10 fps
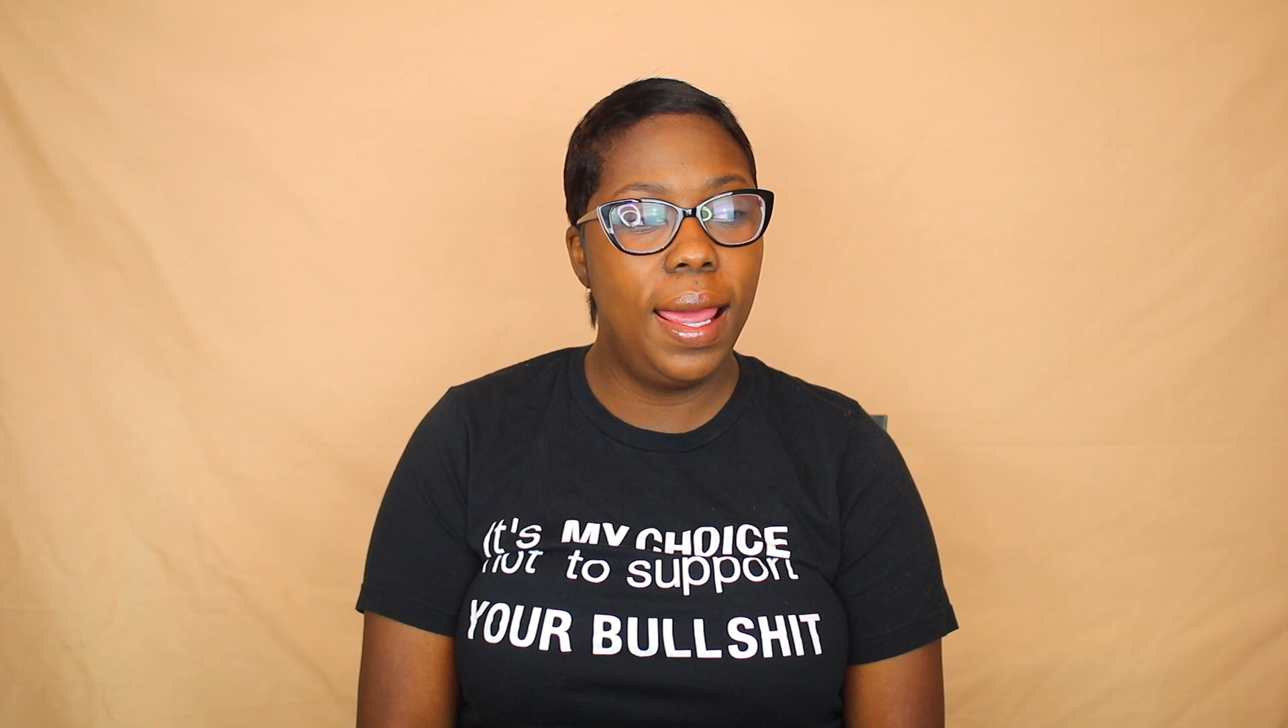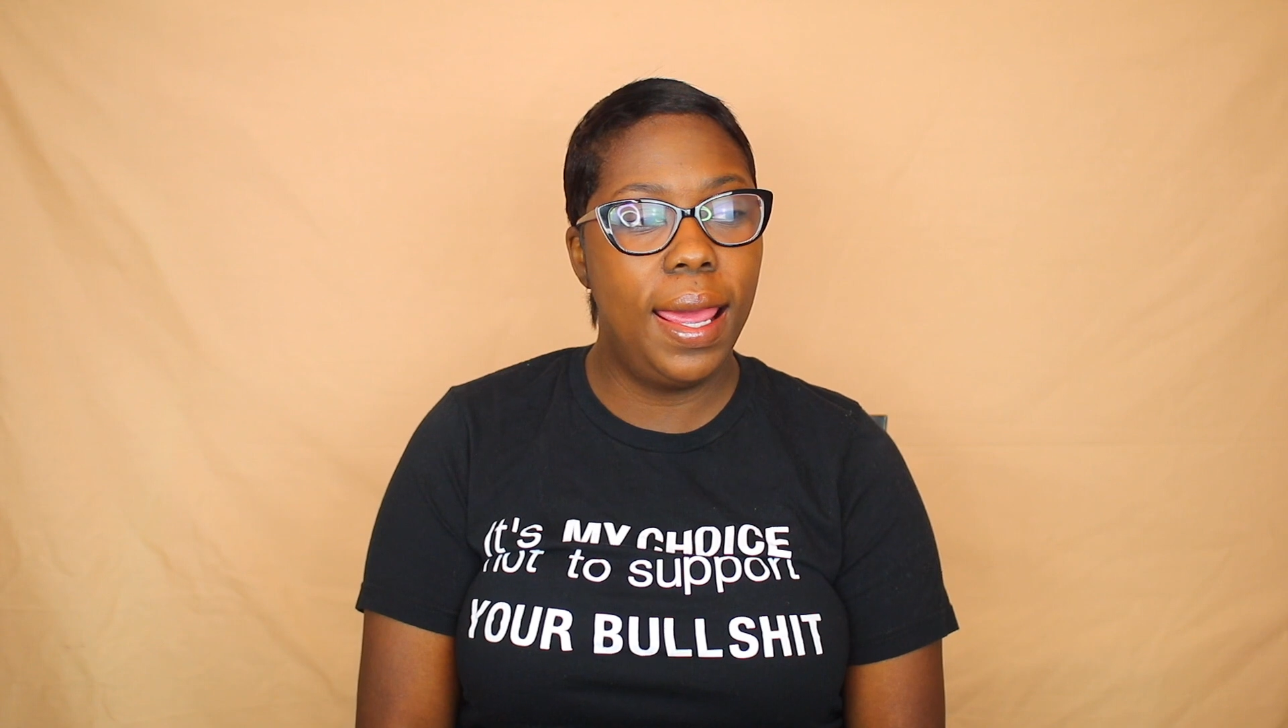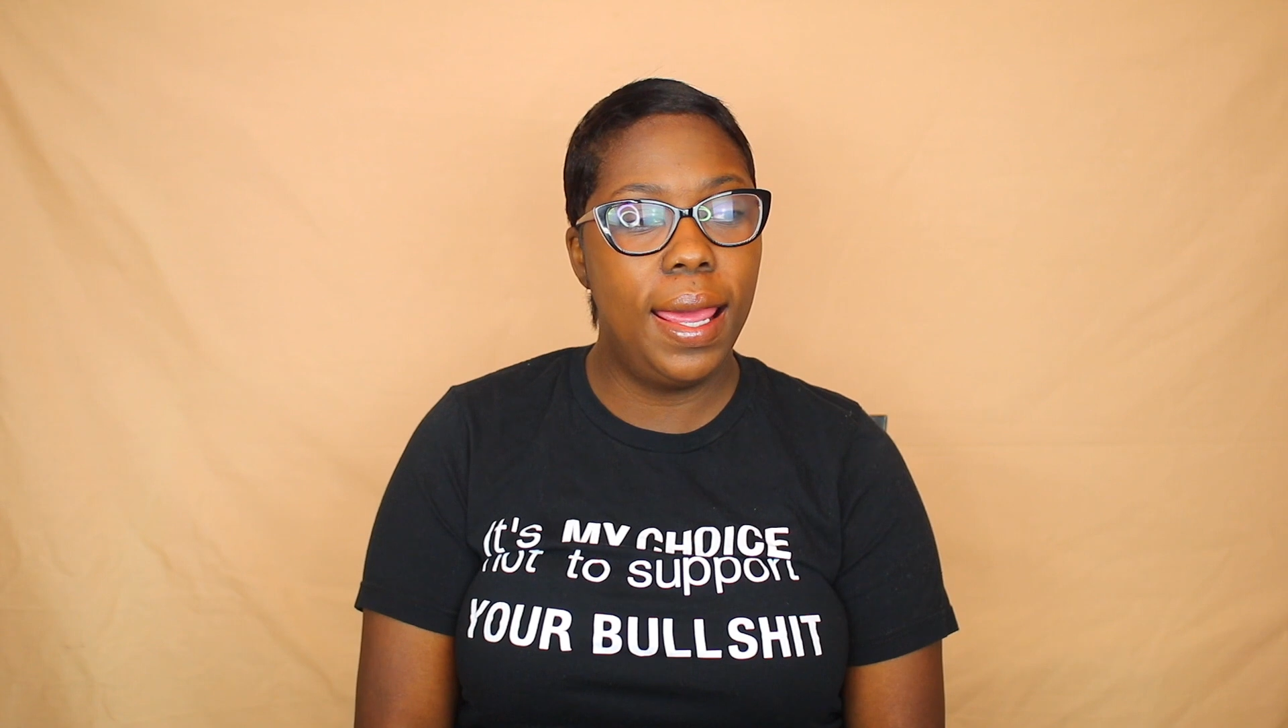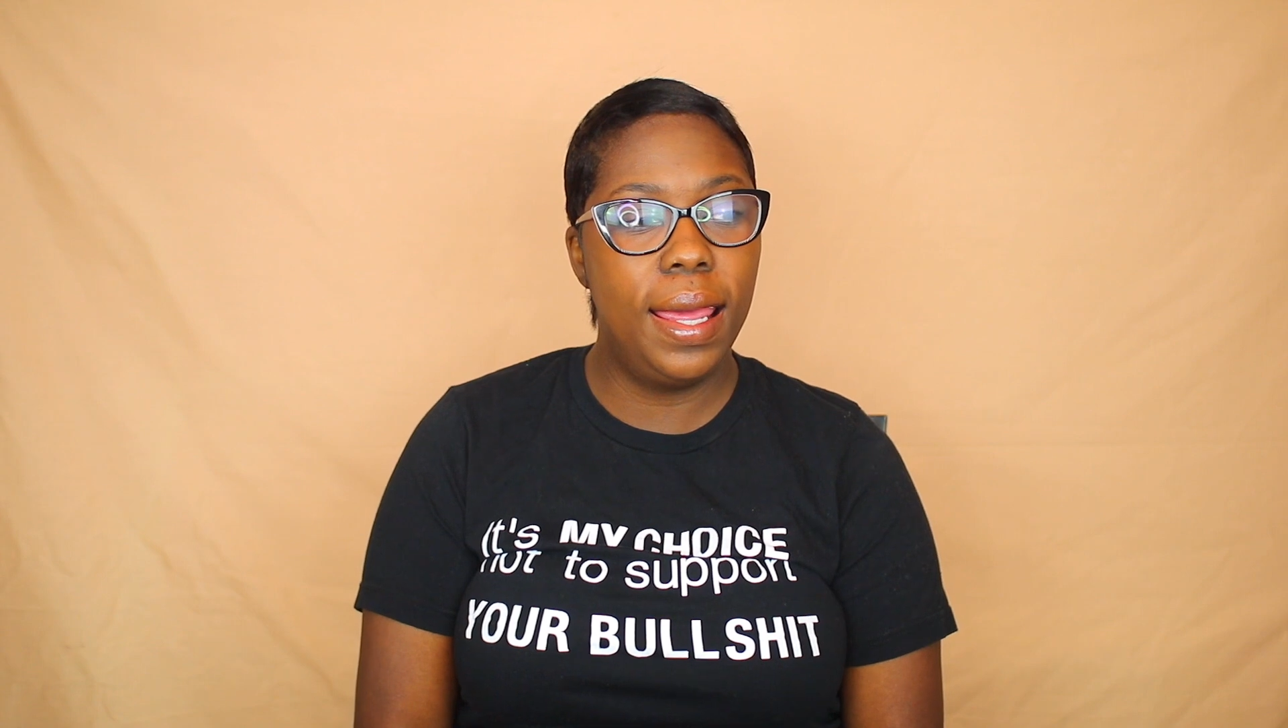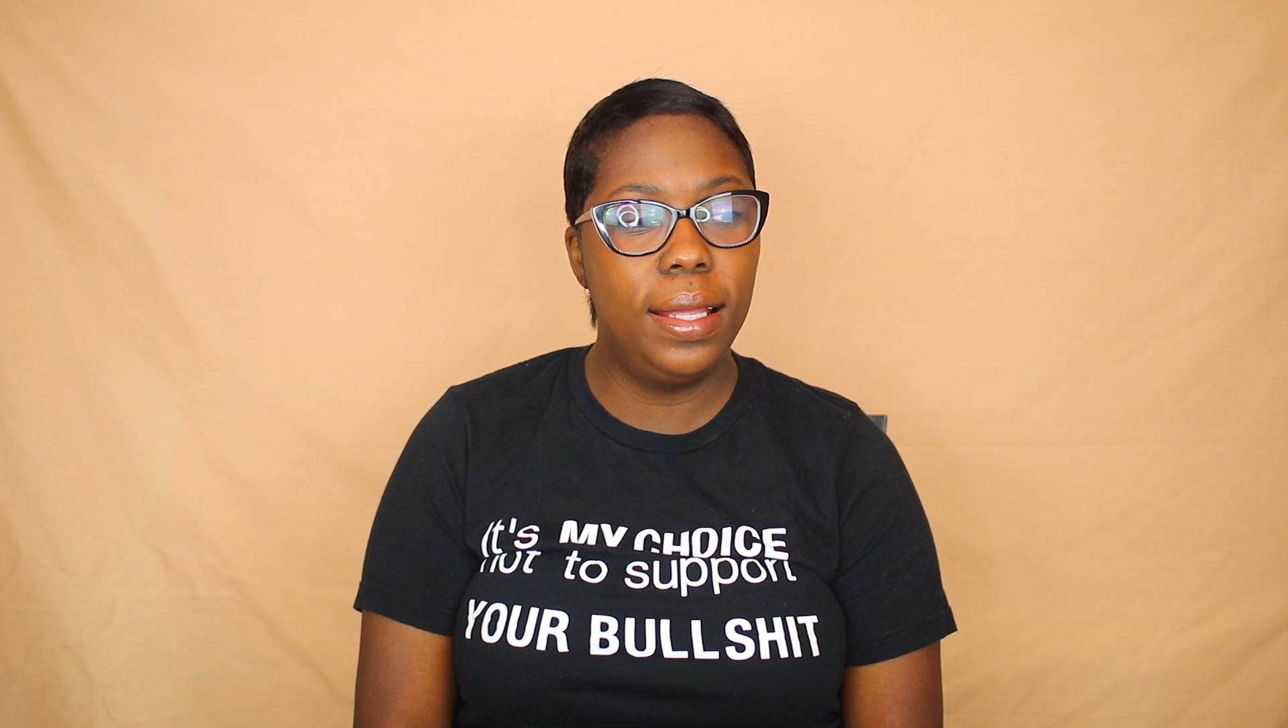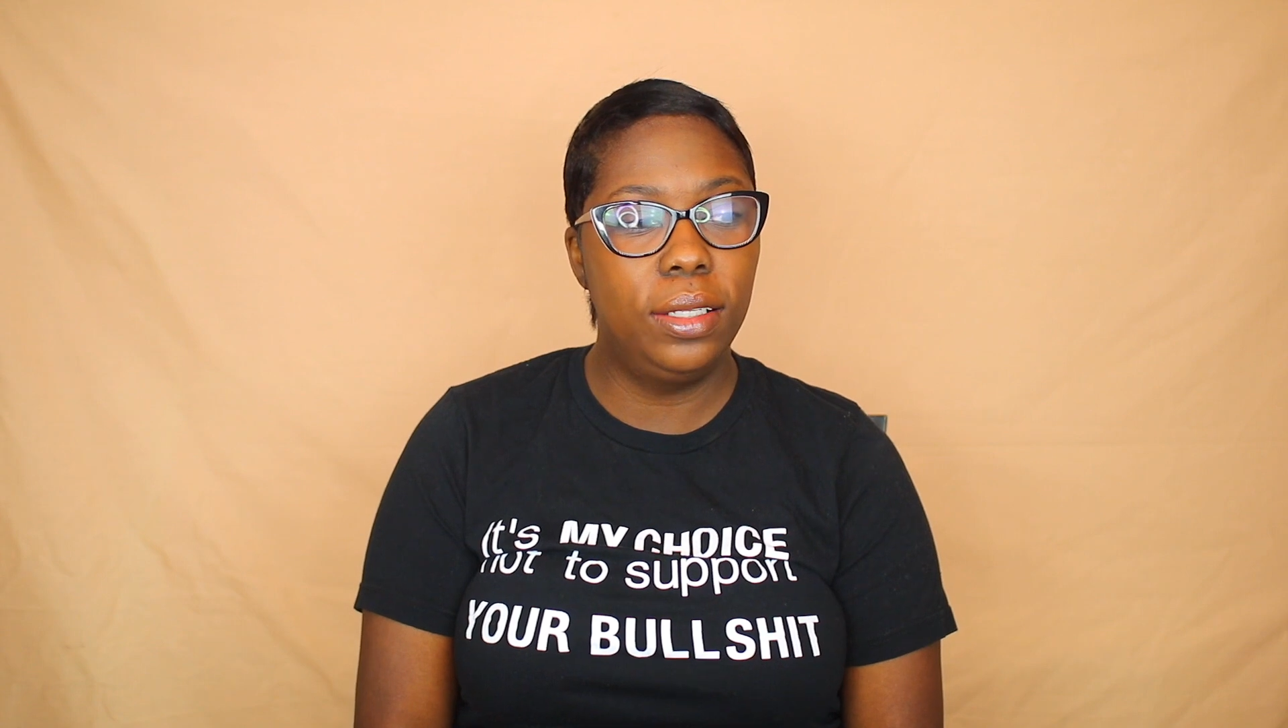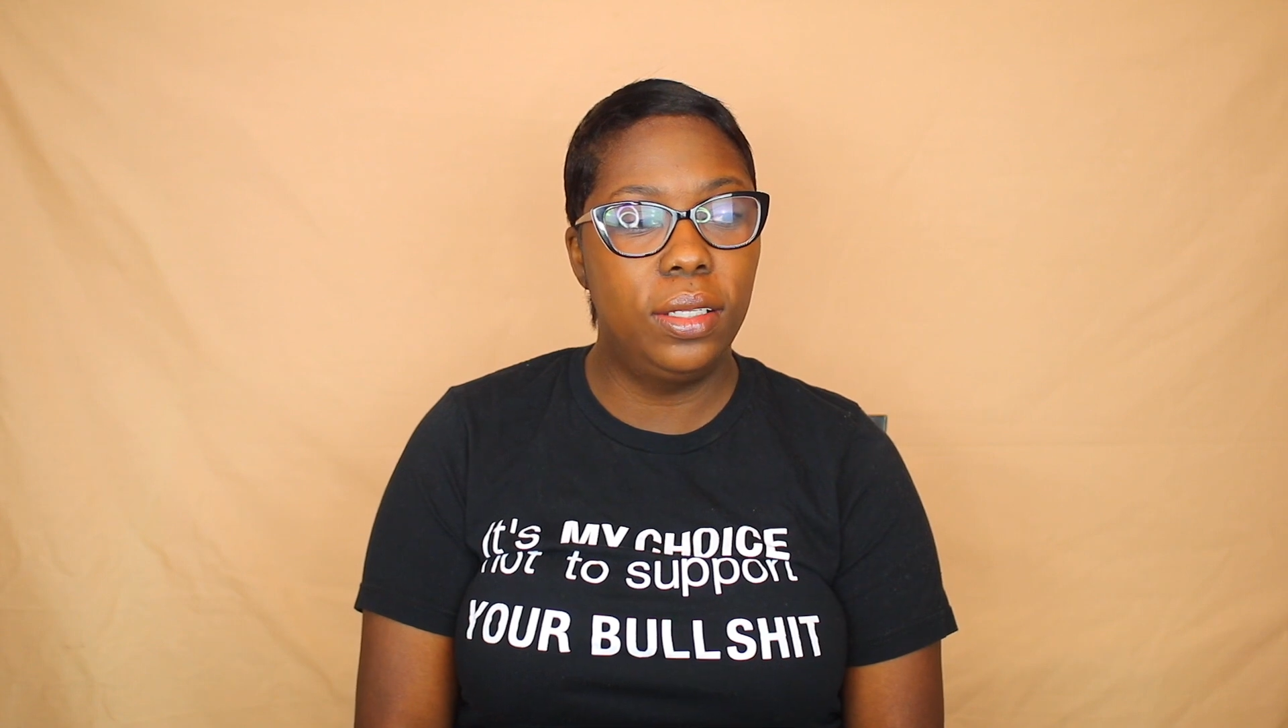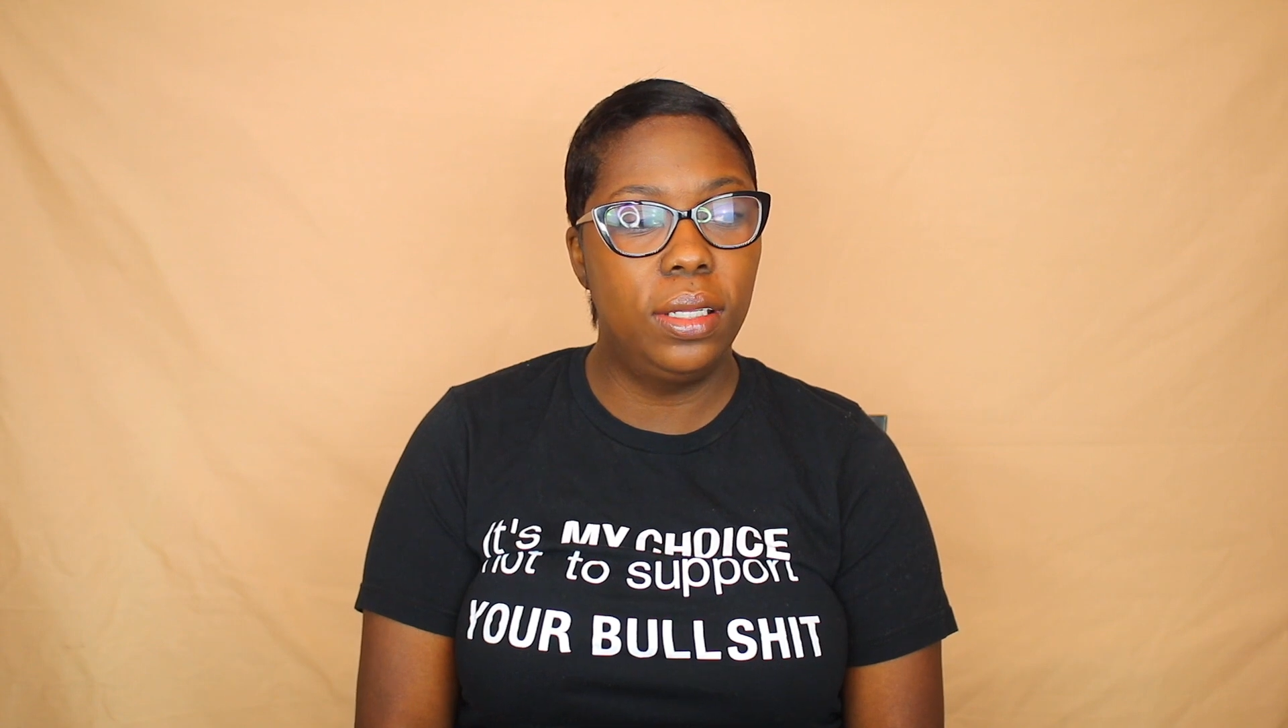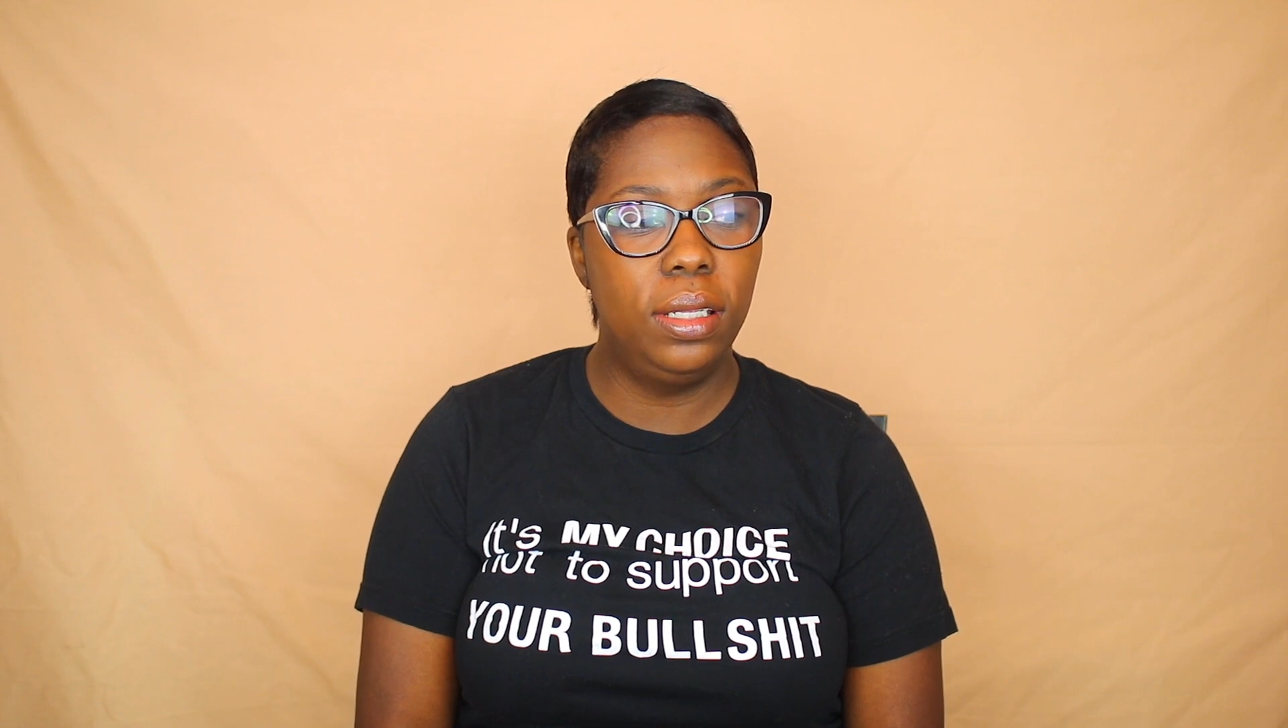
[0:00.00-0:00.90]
And